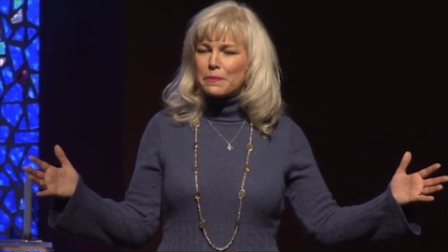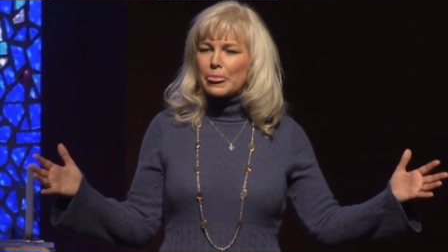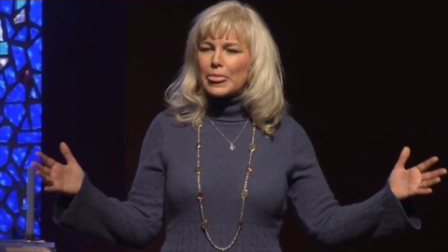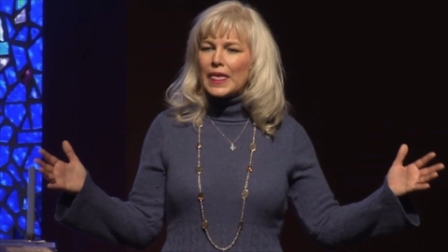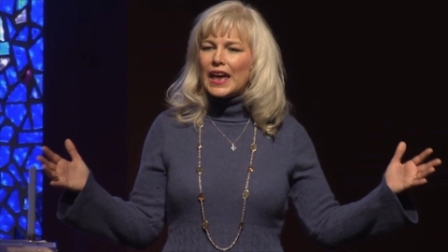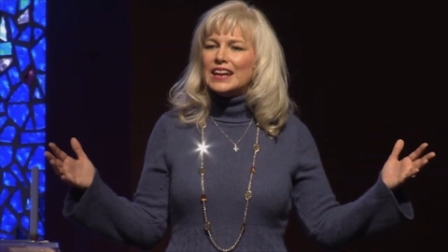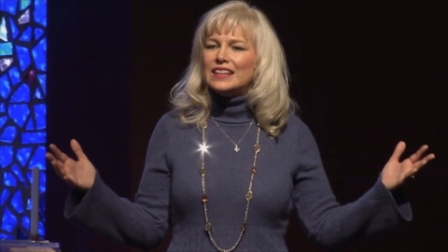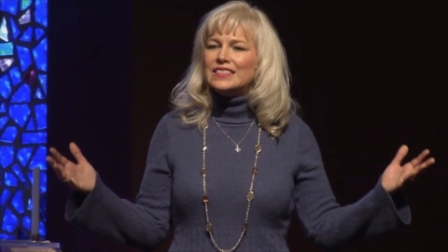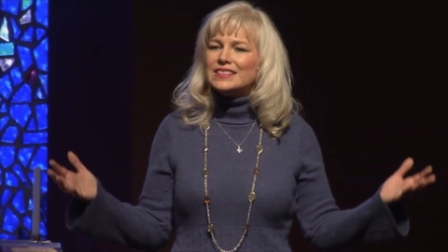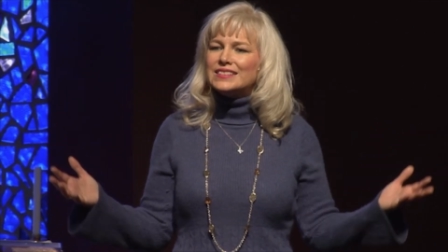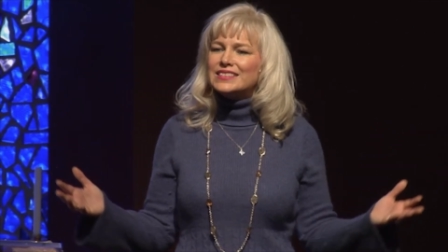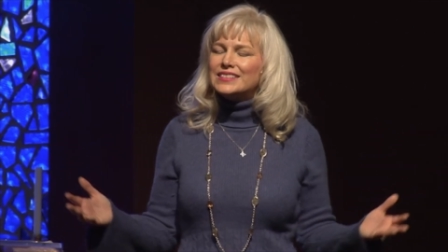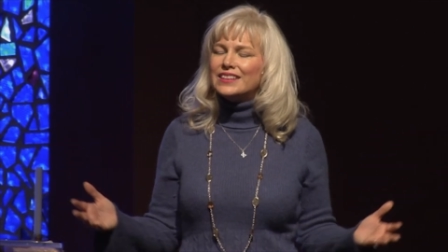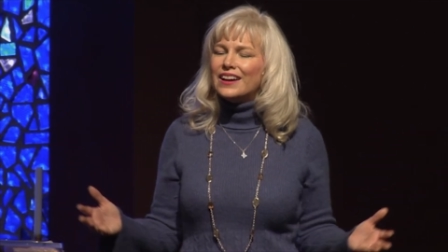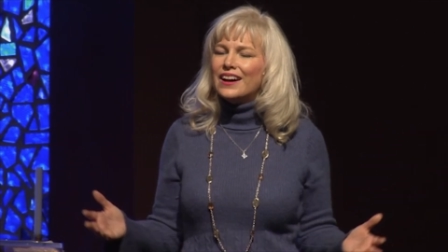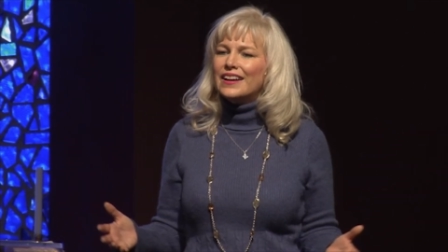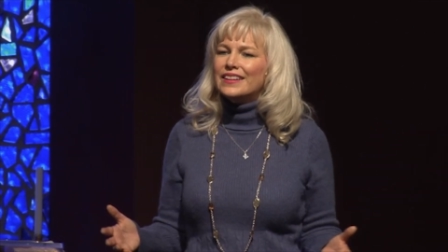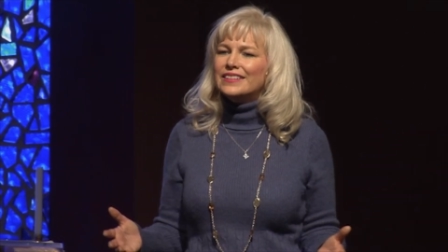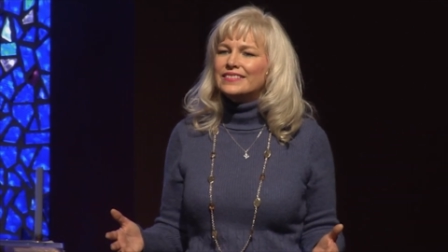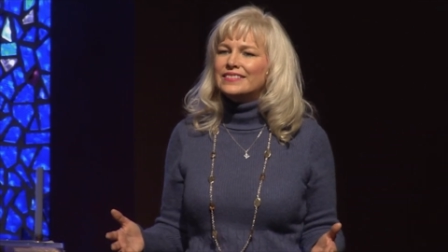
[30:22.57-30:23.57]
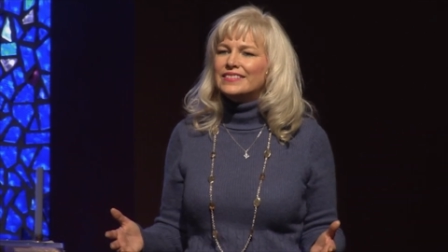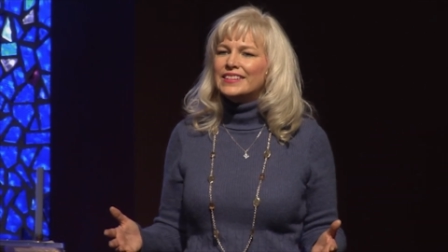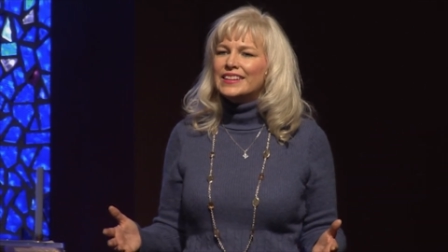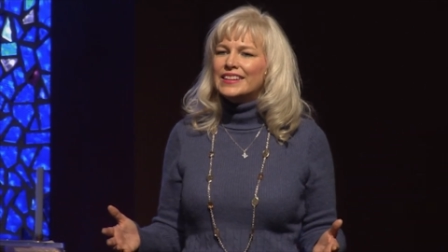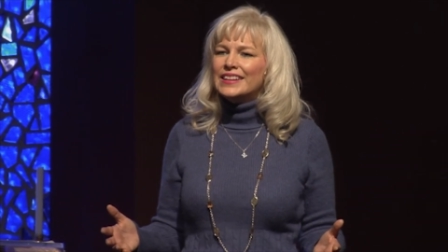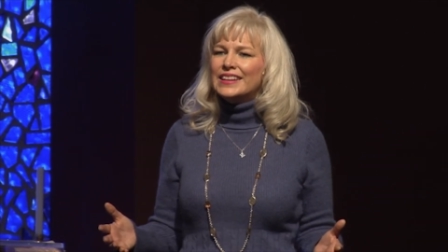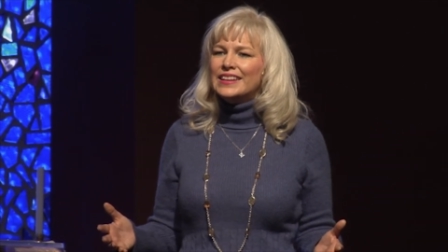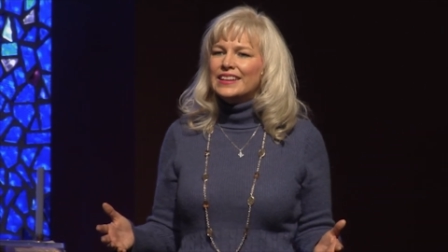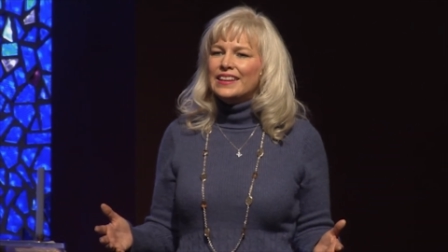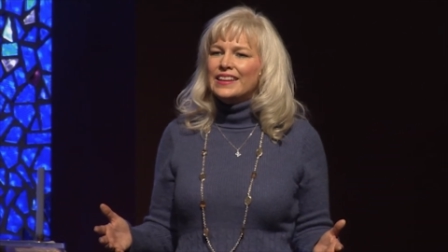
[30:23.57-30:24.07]
and in the Son
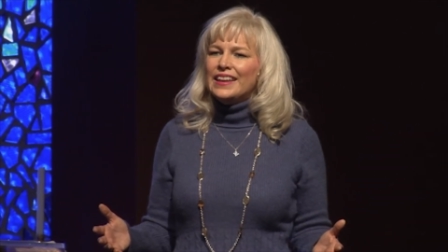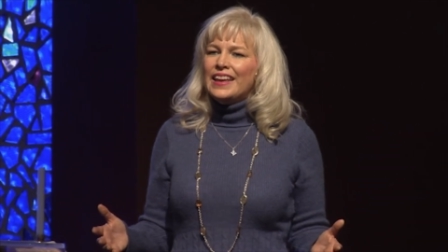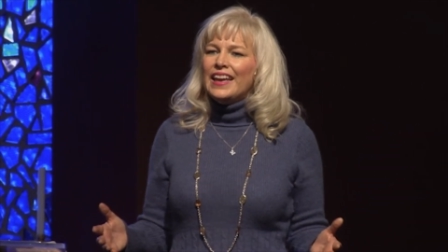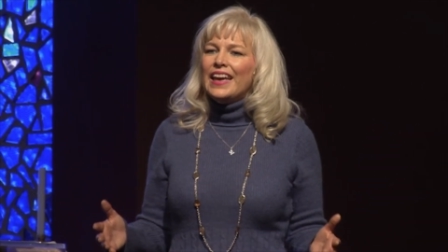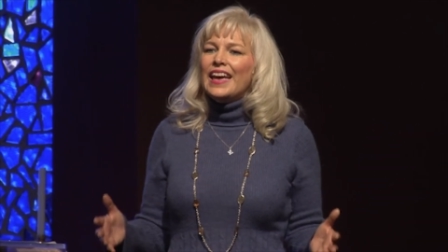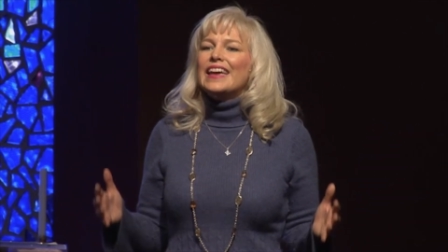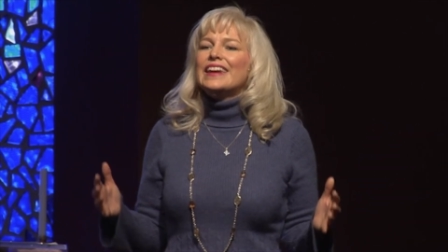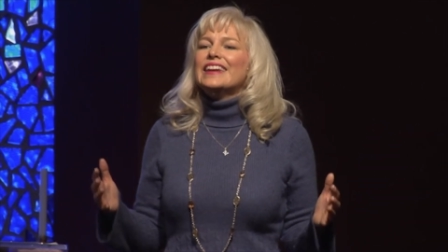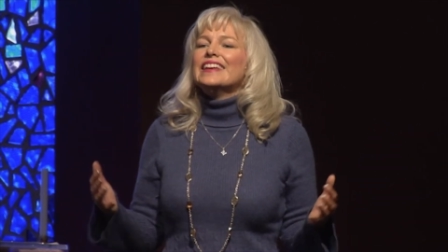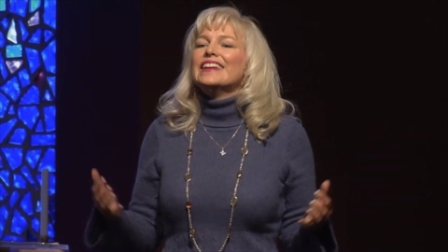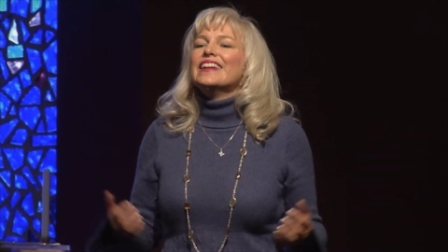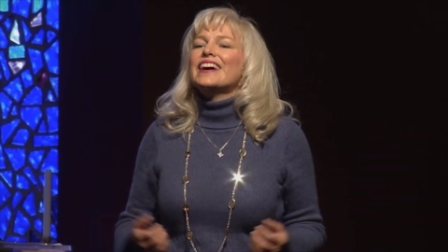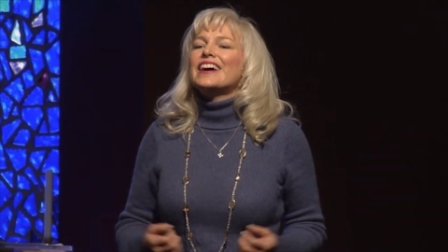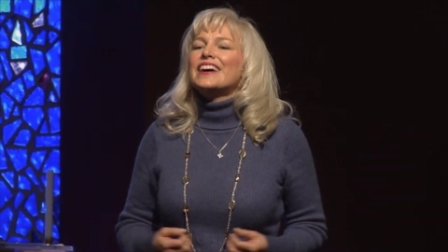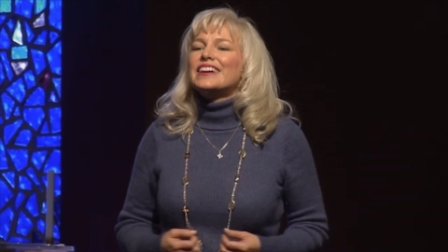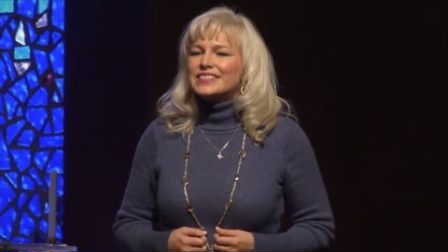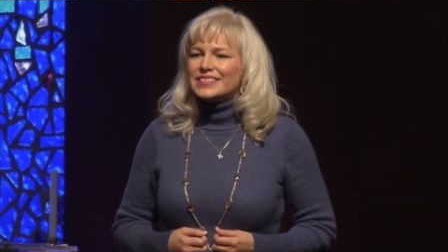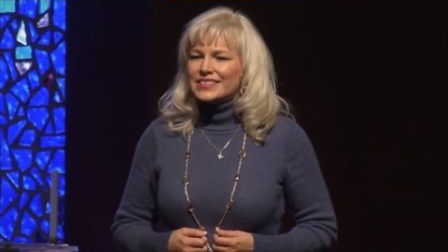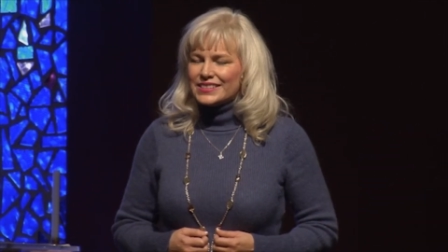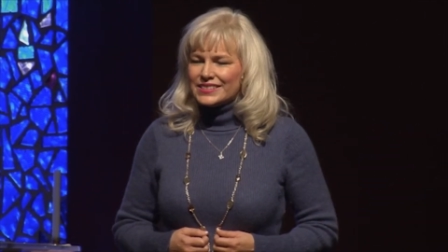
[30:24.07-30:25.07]
and in us,